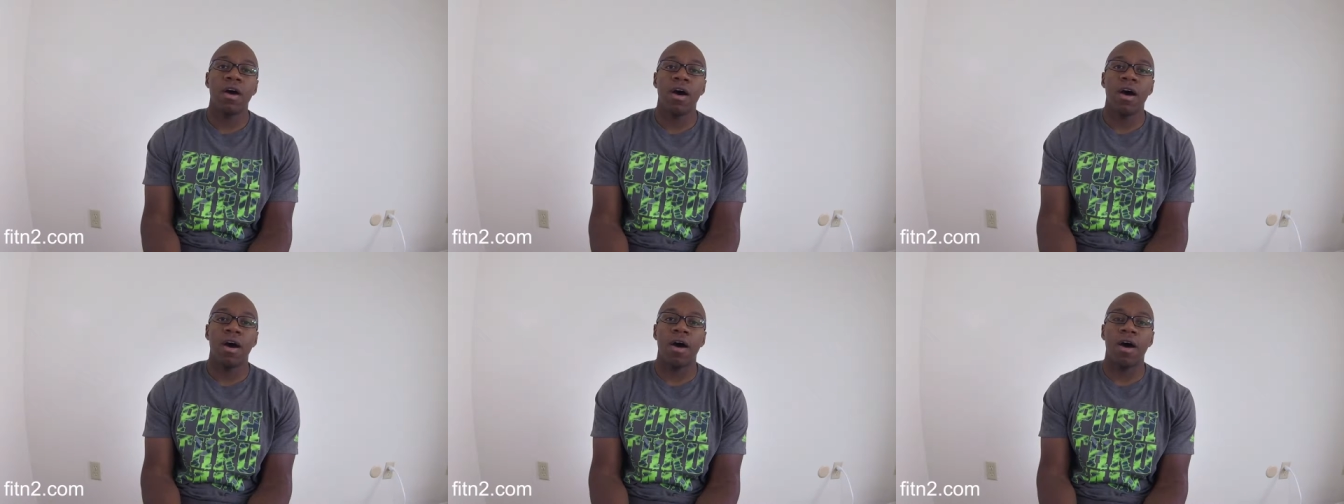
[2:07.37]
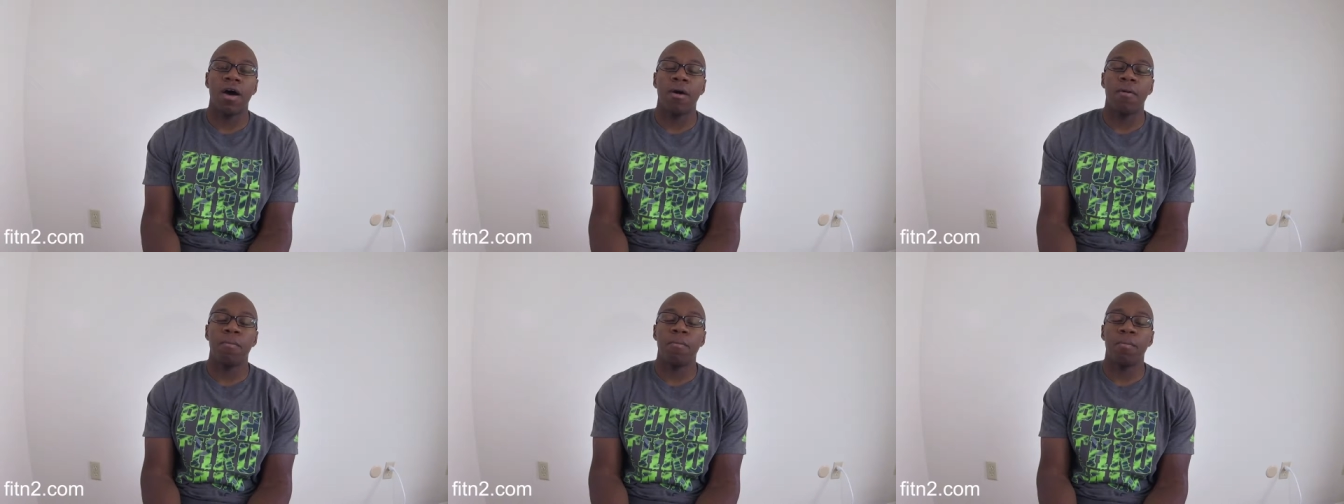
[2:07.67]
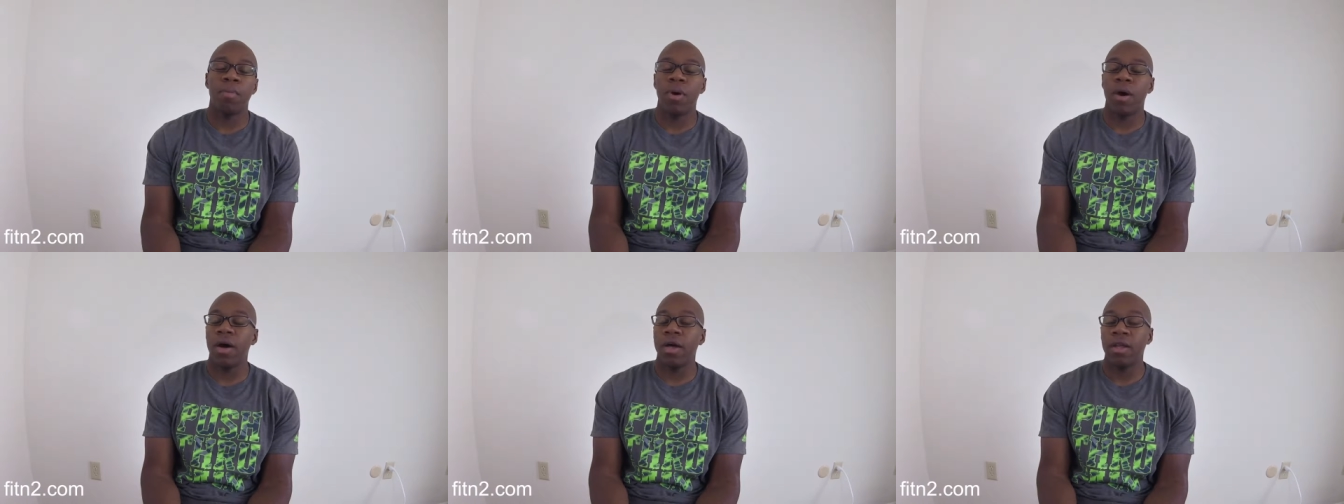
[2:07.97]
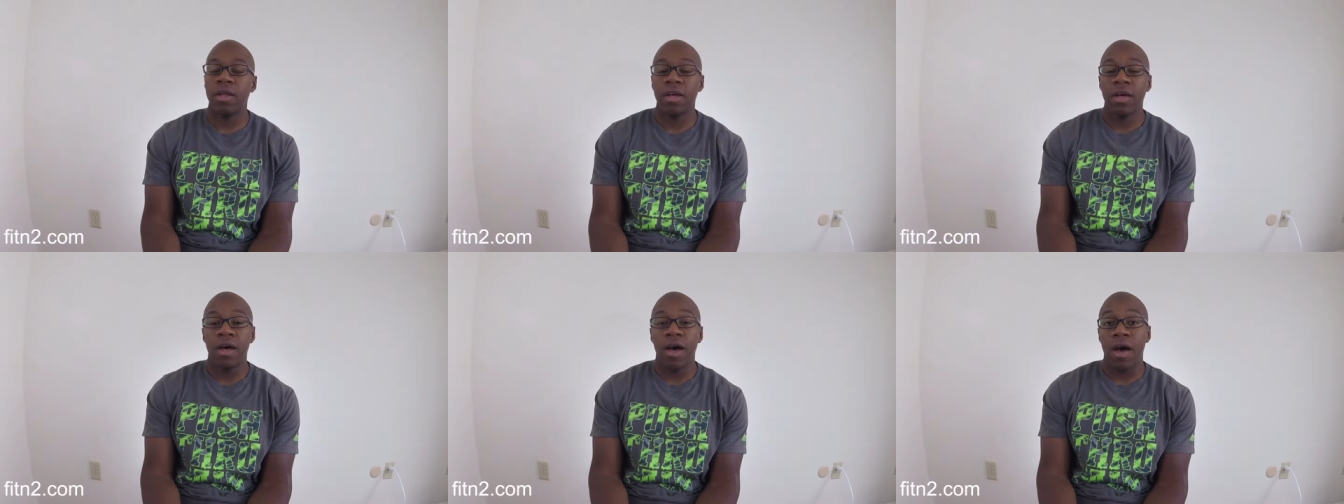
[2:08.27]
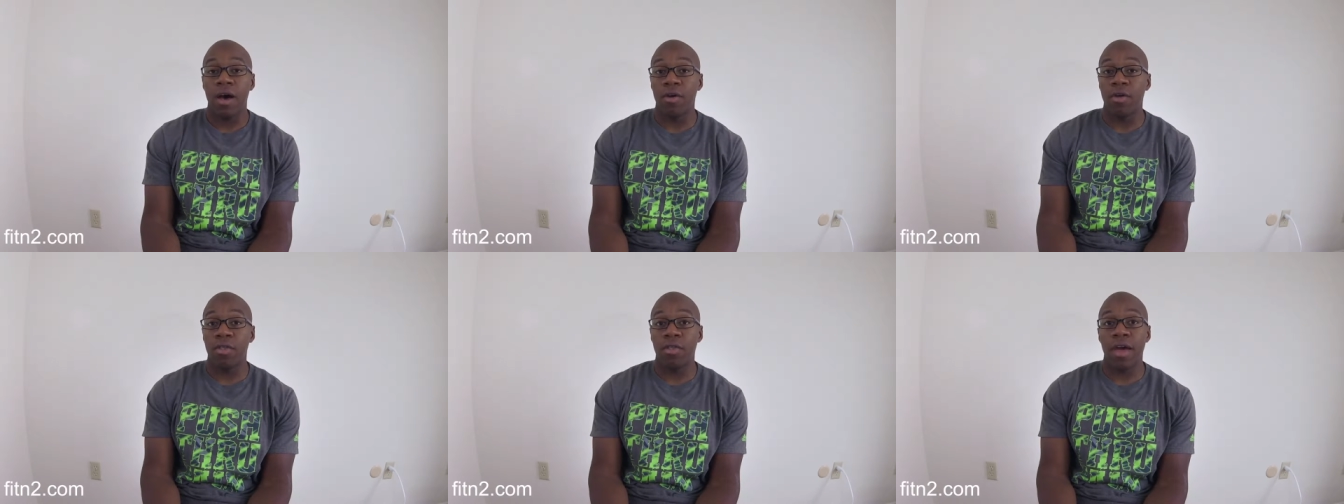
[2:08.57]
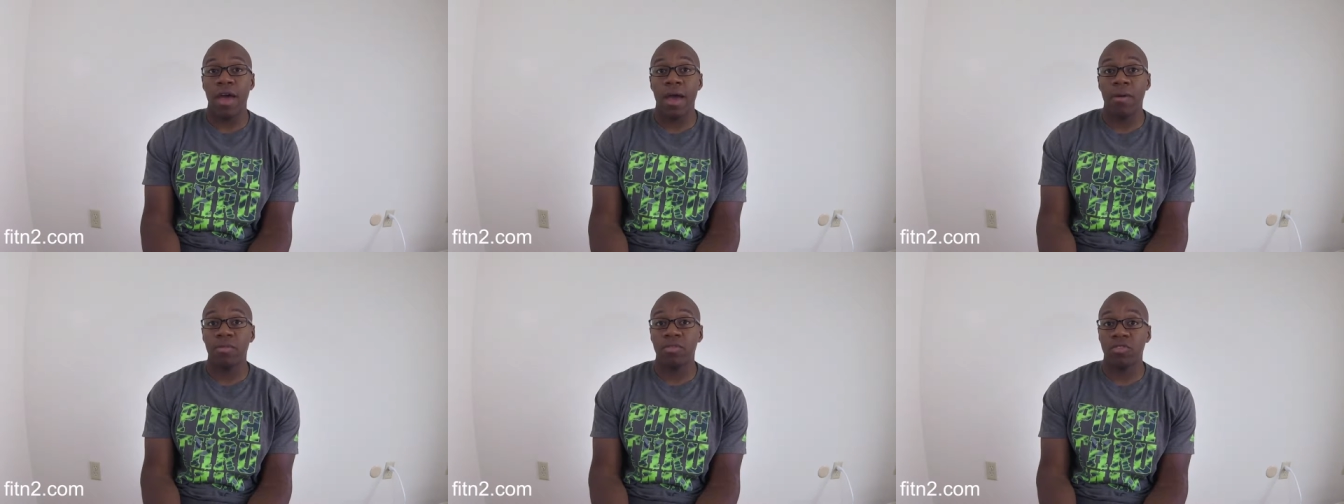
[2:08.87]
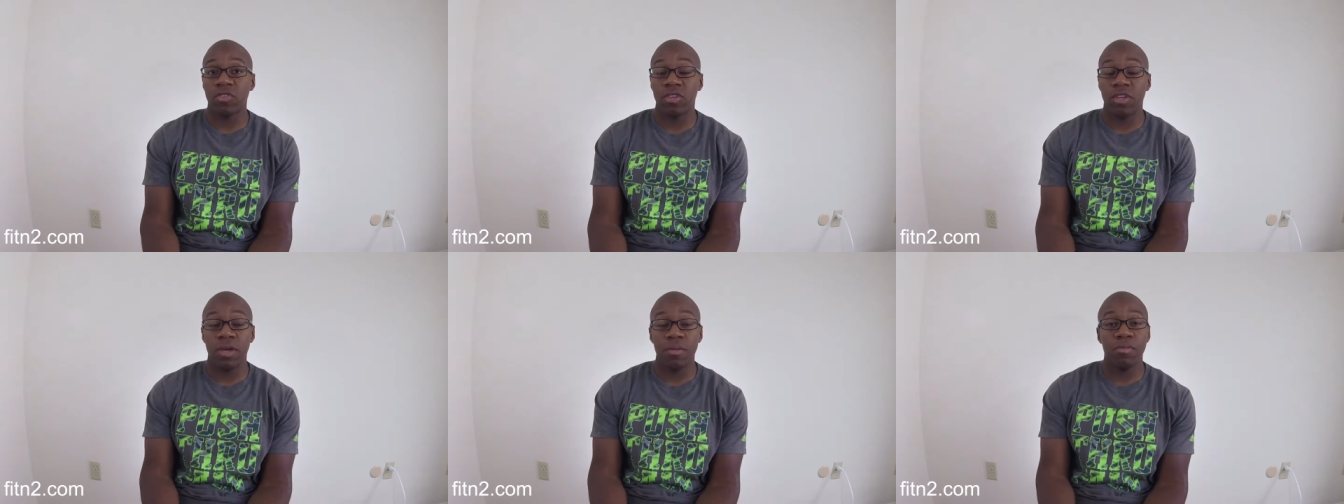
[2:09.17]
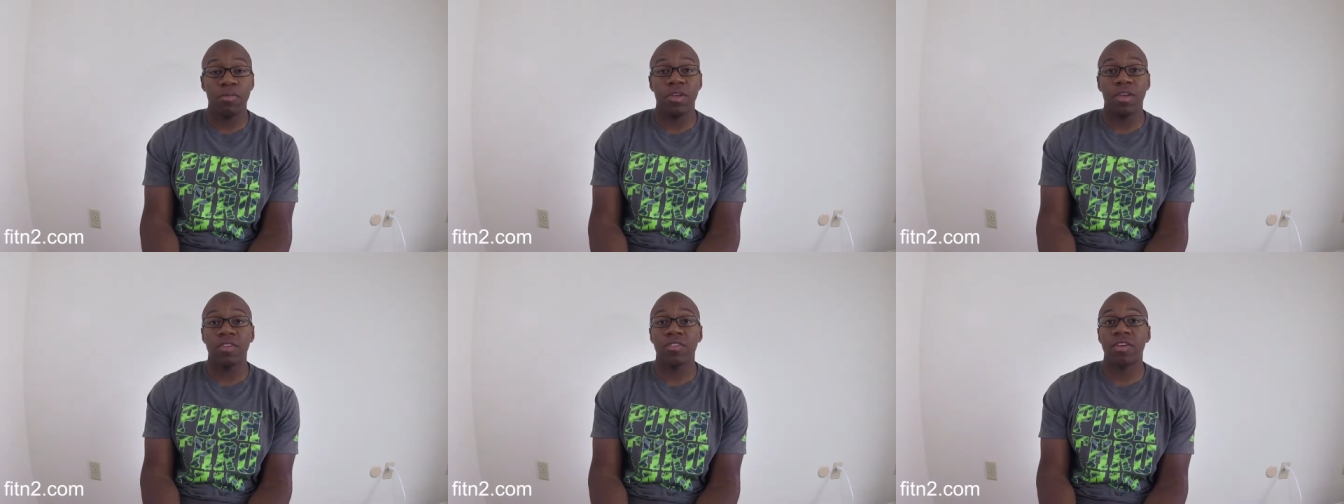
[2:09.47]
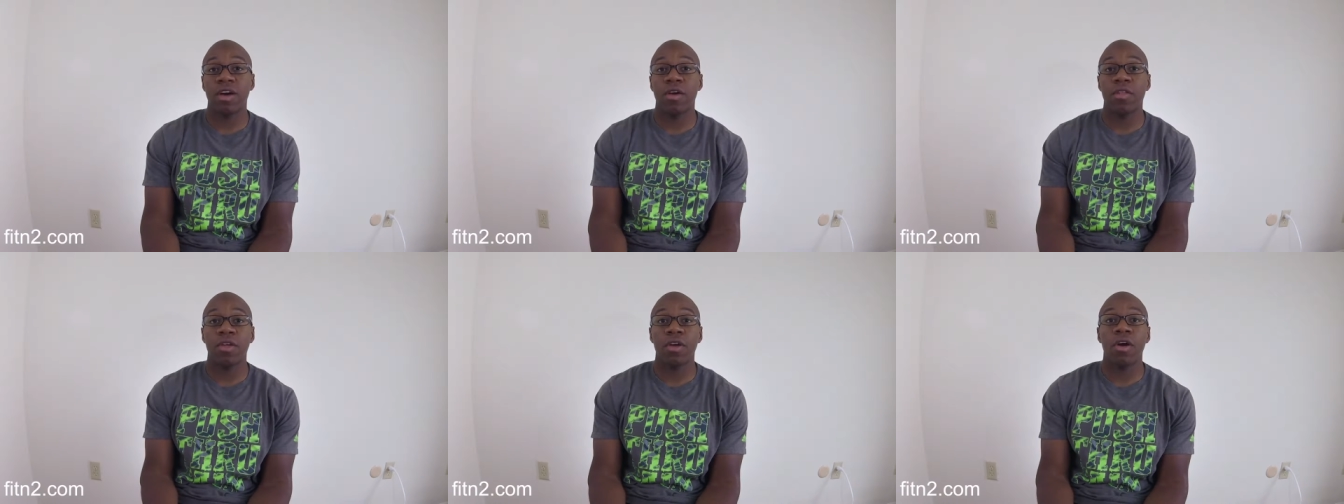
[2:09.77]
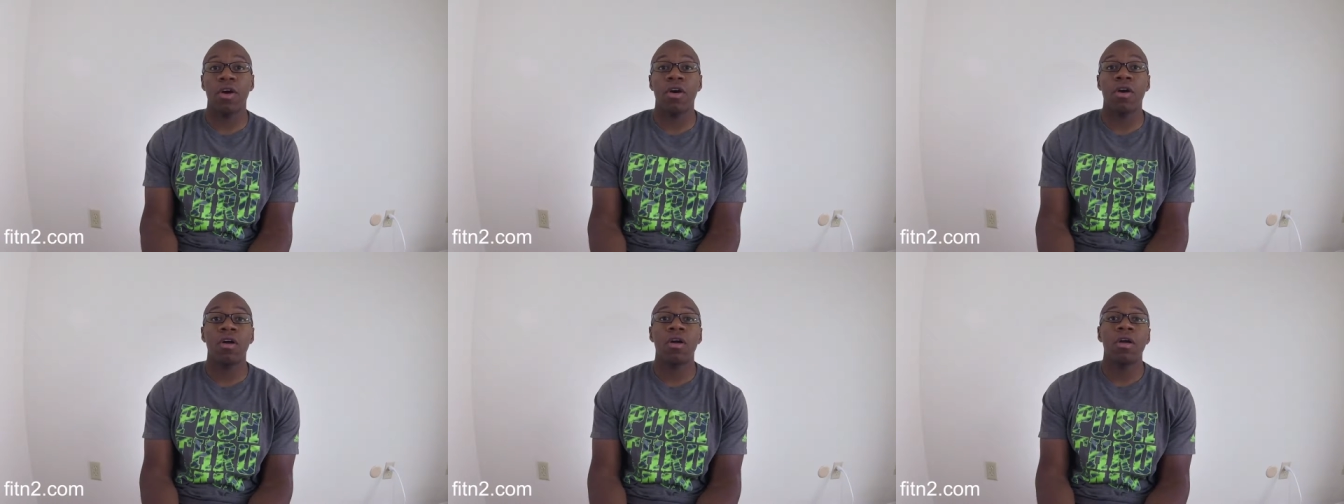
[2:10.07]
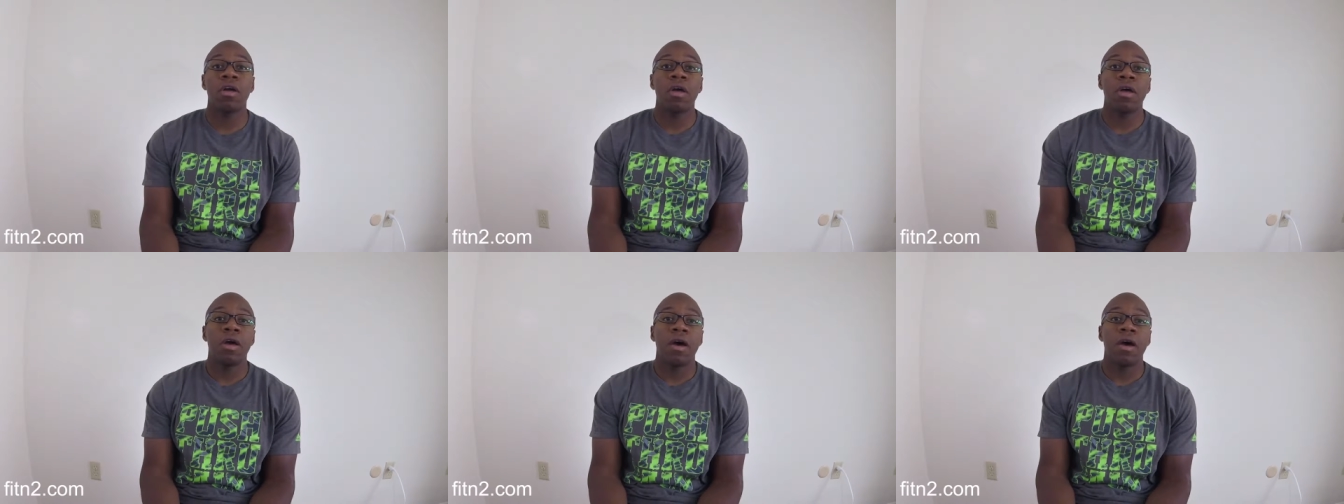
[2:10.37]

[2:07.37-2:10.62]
Um, but other than that, I'm just gonna keep things how they are.